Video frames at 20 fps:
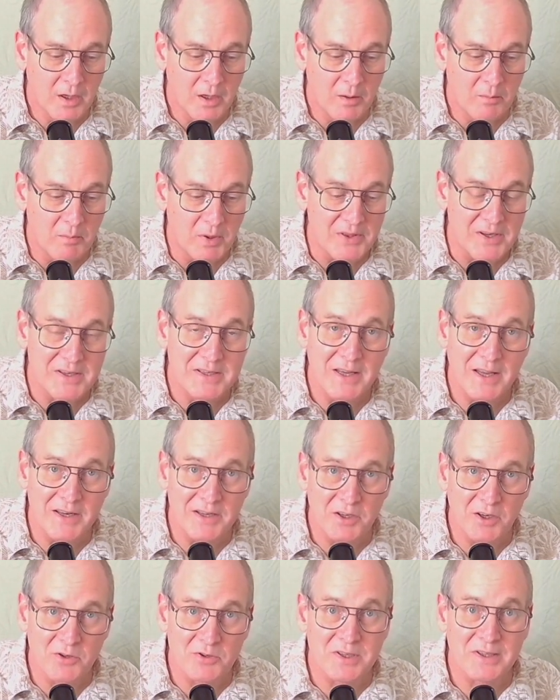but the
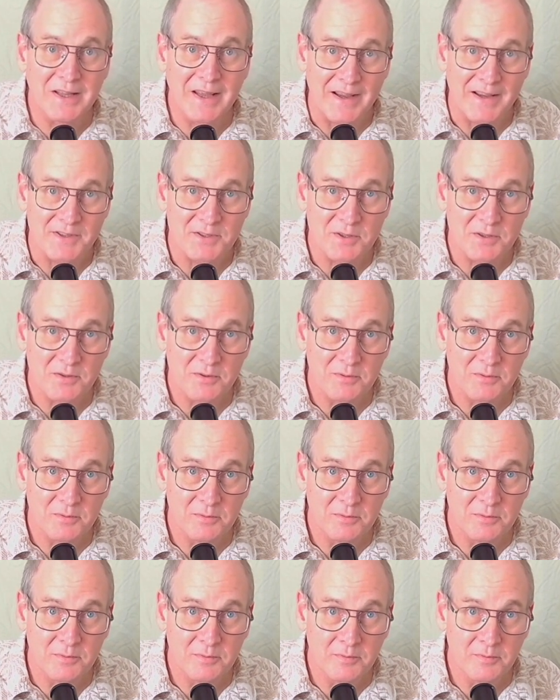Tento's less.
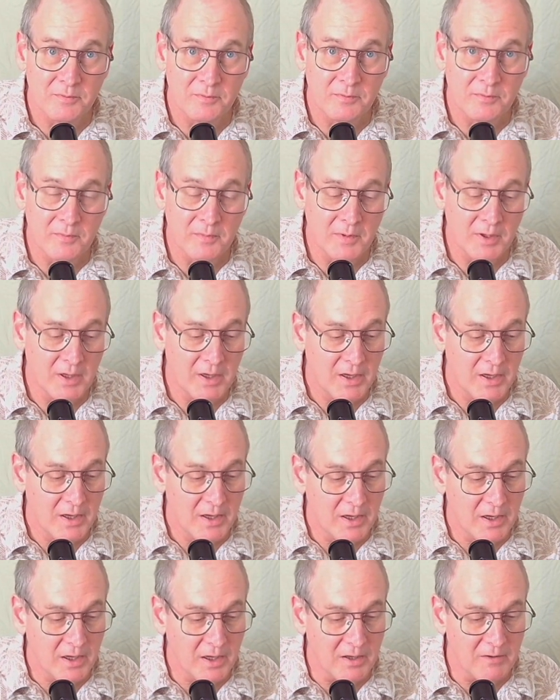
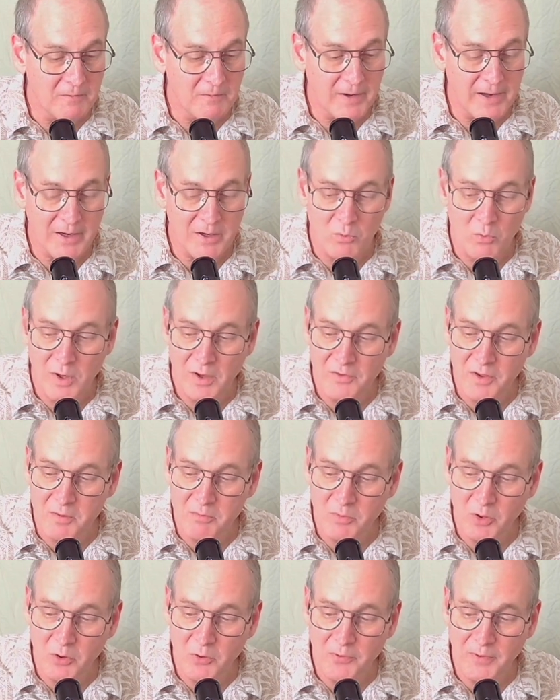In fact, while they
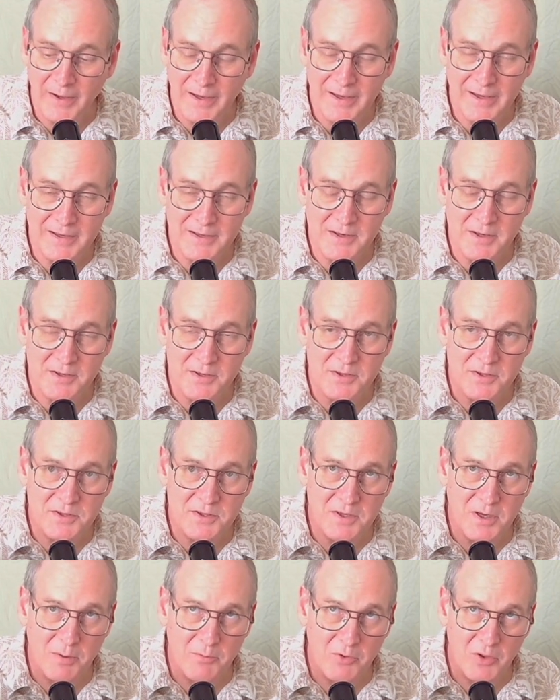both had
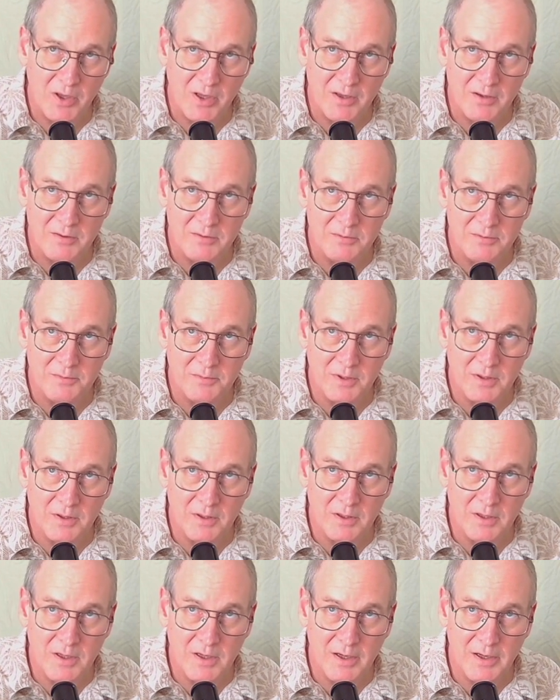something
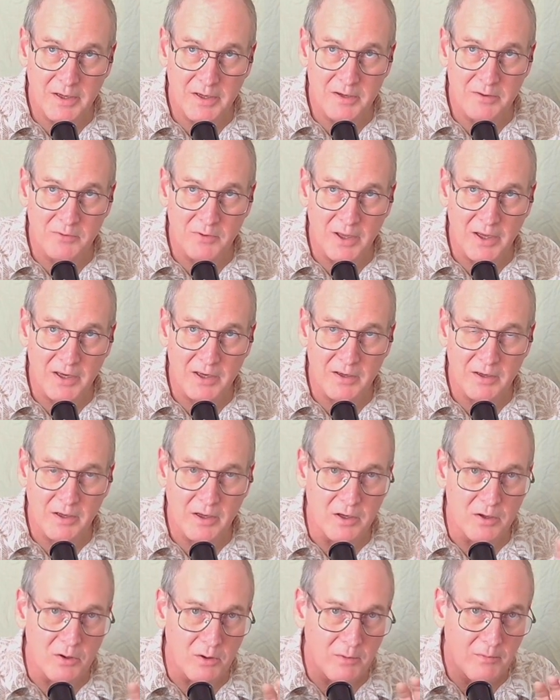kind of like
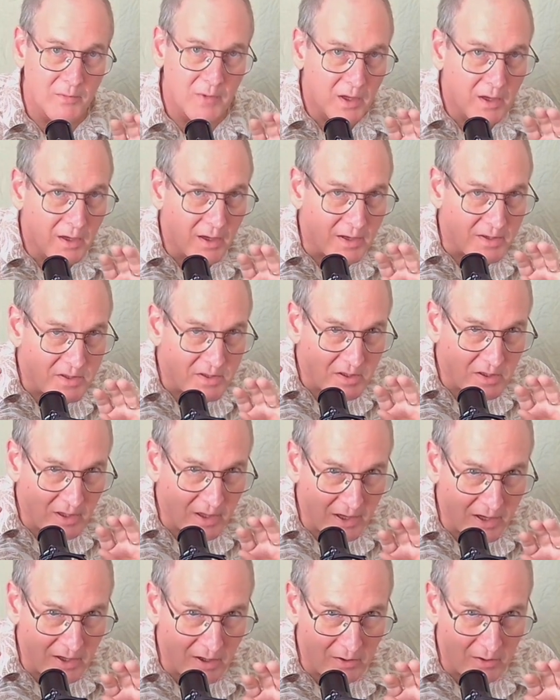a
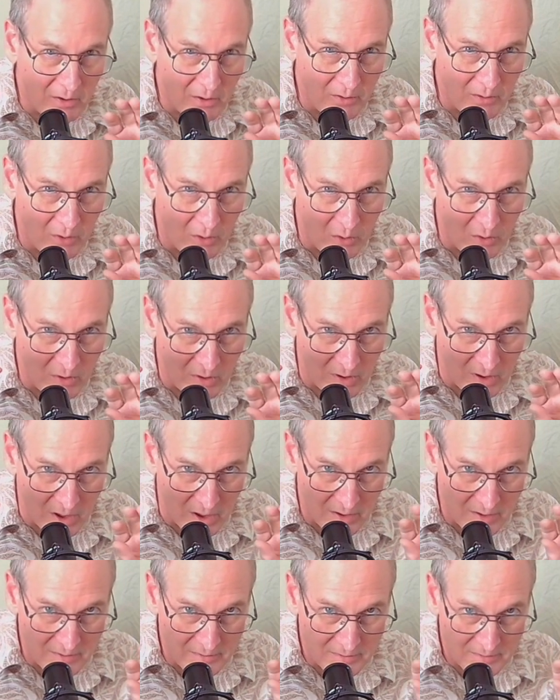slight
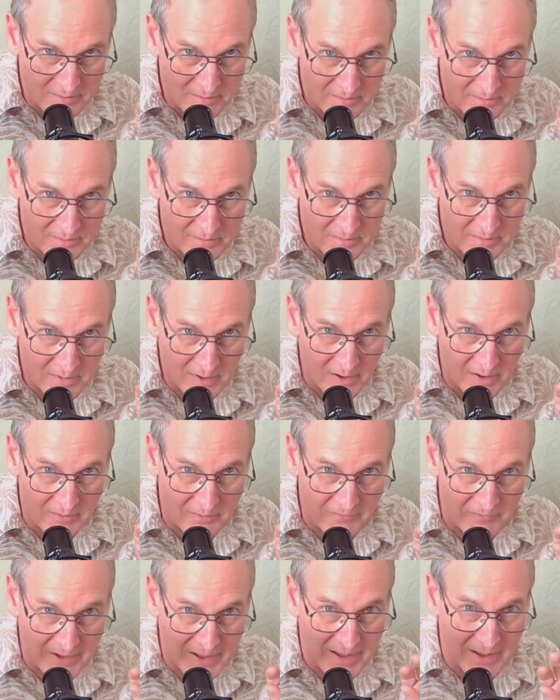aura of
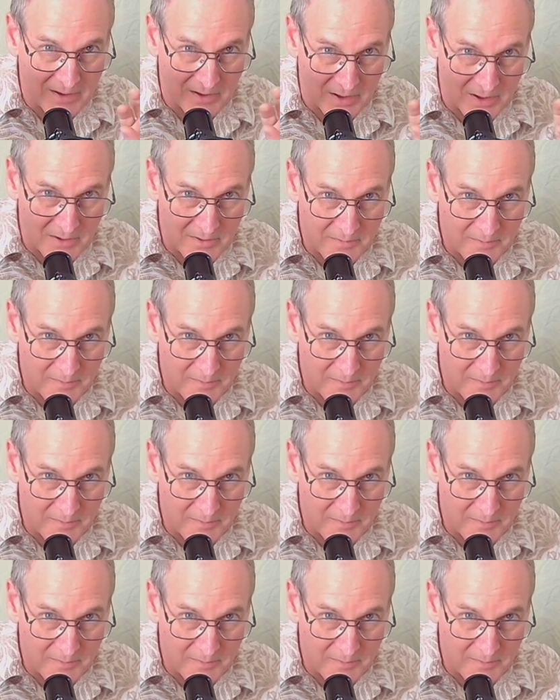violet,